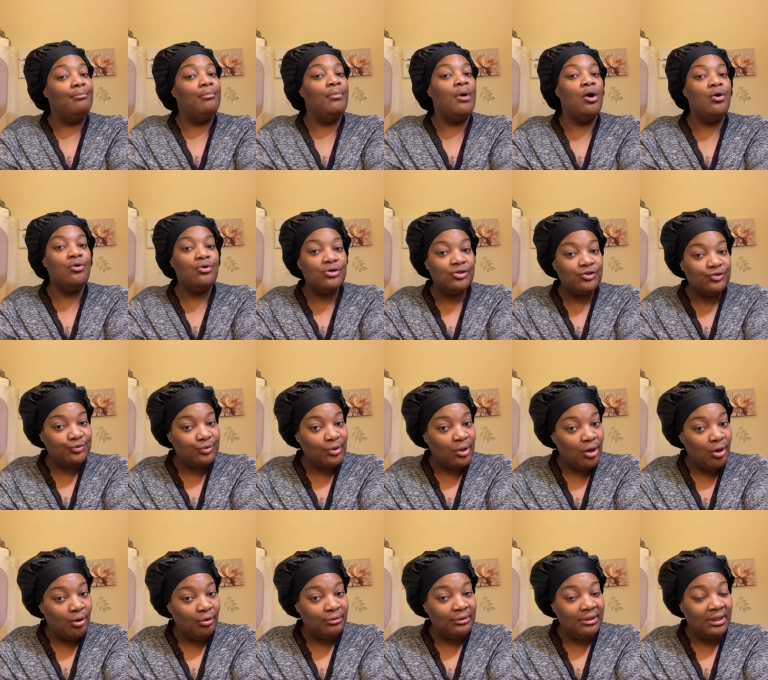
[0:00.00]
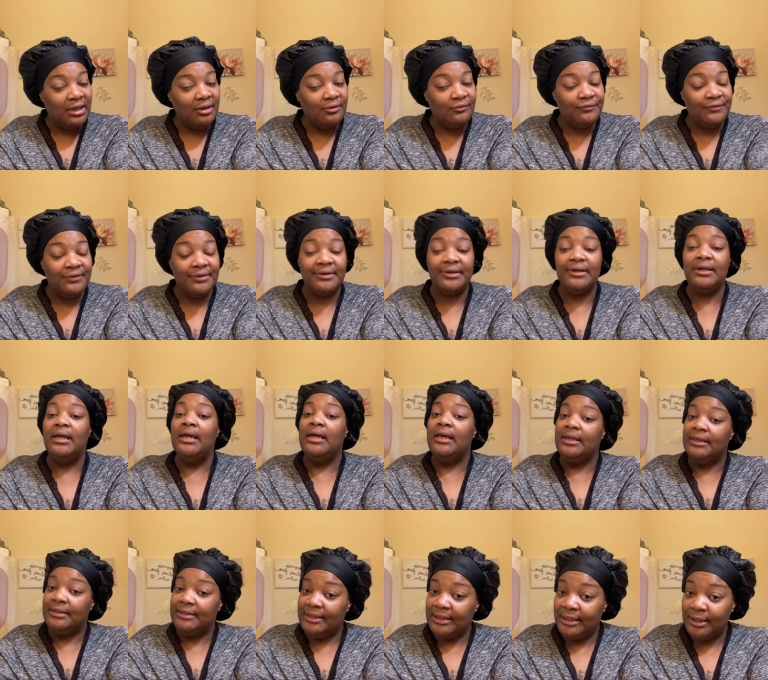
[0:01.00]
more control over
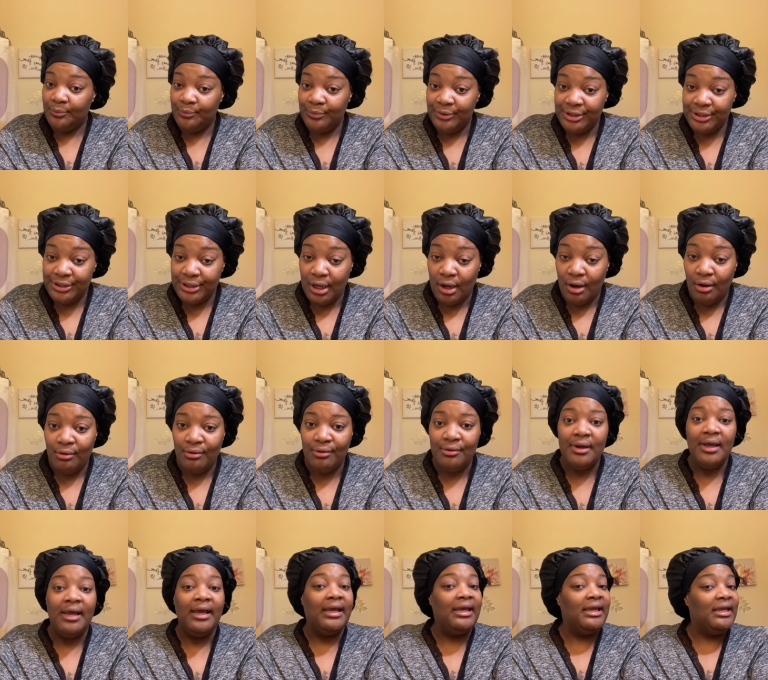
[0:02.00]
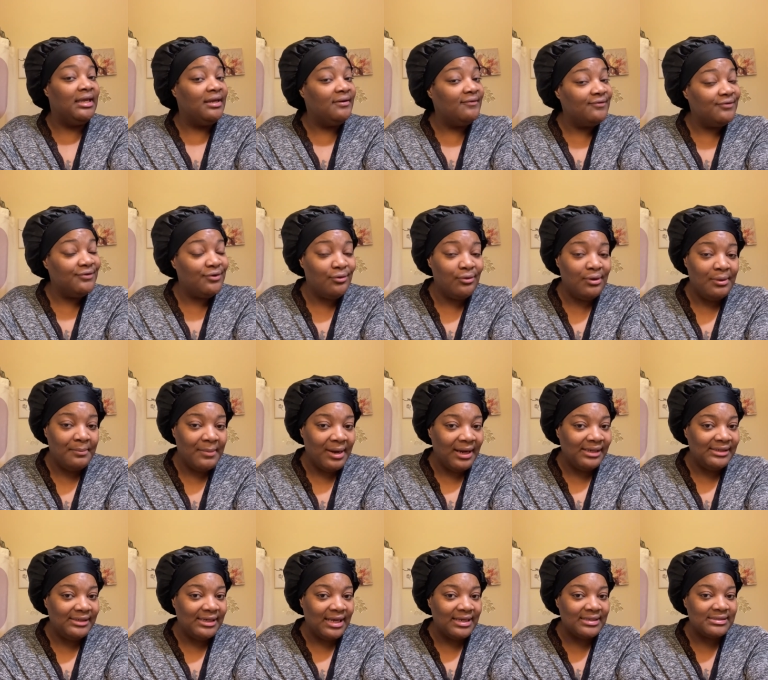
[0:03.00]
than we know, even though it might
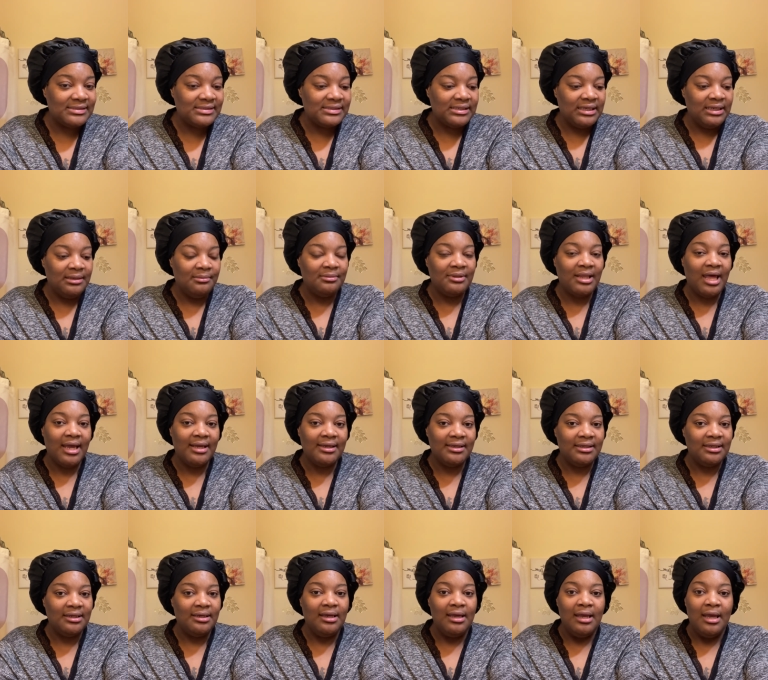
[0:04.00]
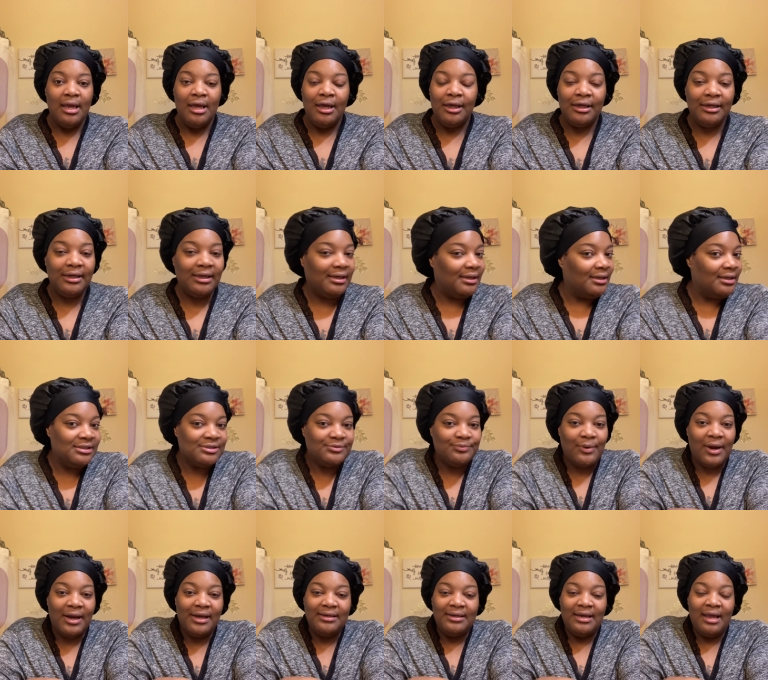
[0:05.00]
not seem like it. Because
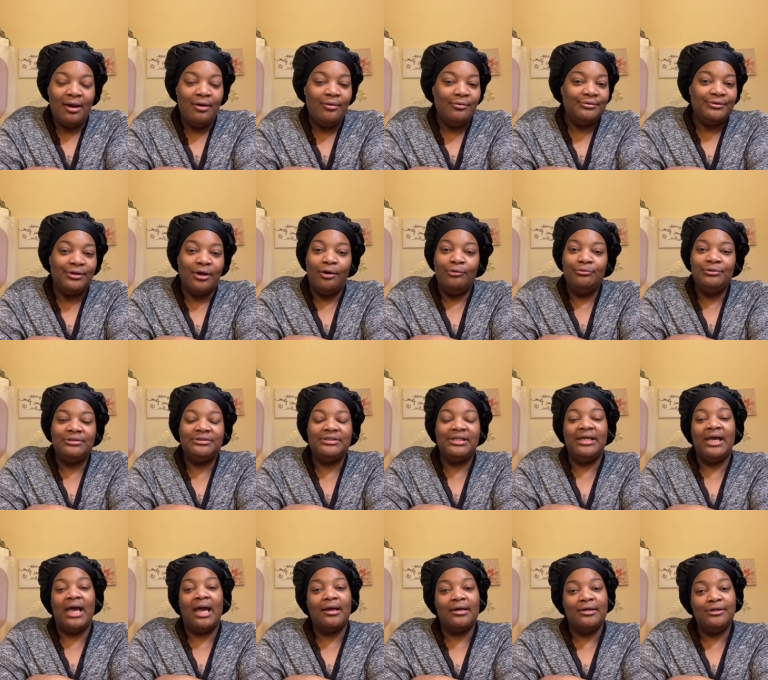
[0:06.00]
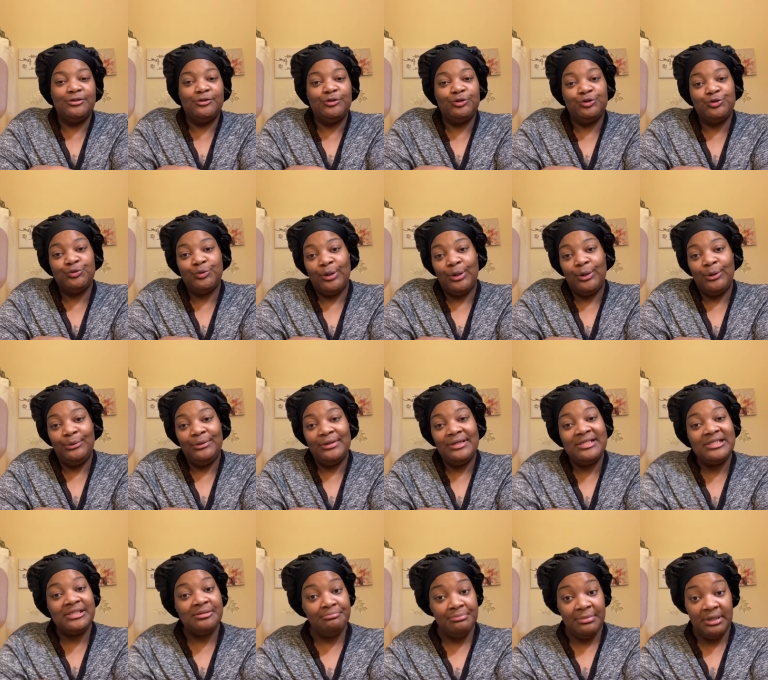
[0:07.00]
right now, the only thing I could control
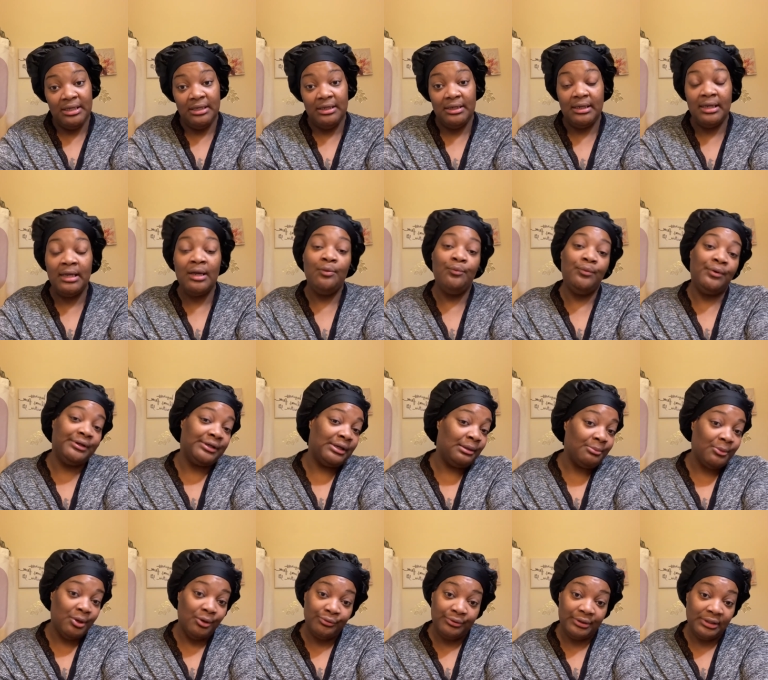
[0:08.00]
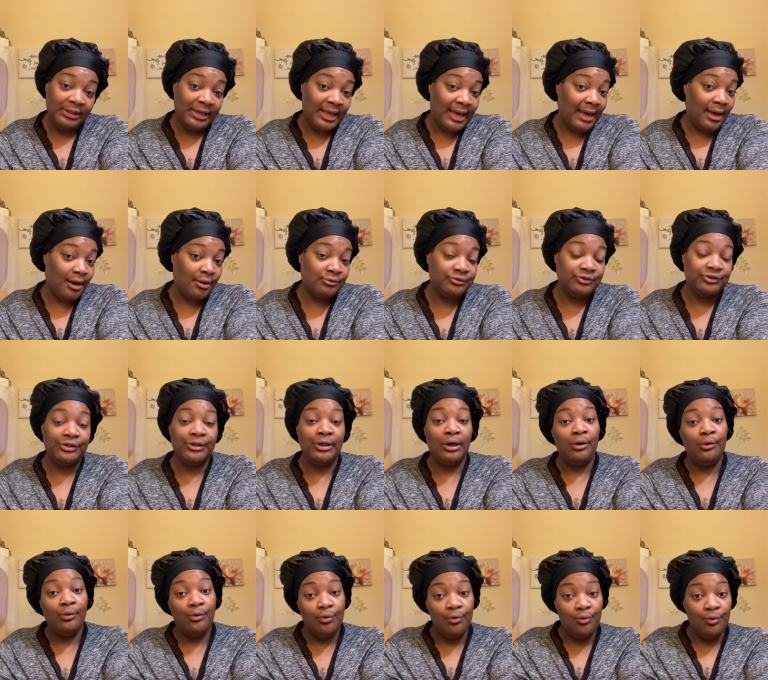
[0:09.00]
is me and what I'm going to allow to
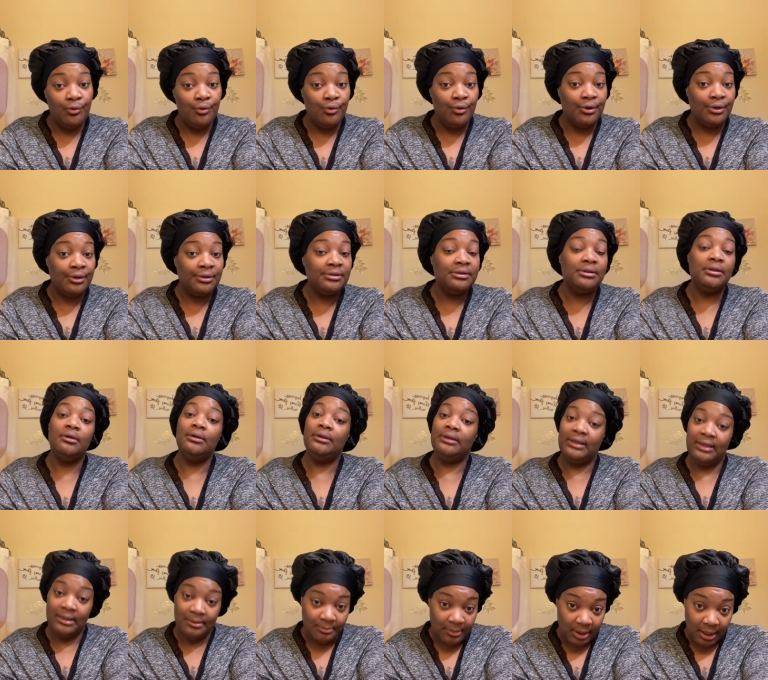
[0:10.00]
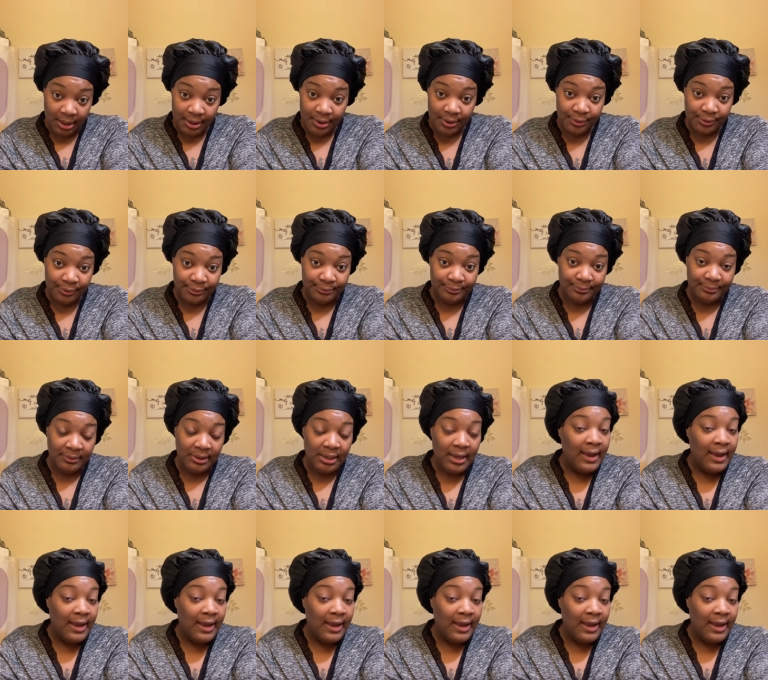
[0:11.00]
go on in my home.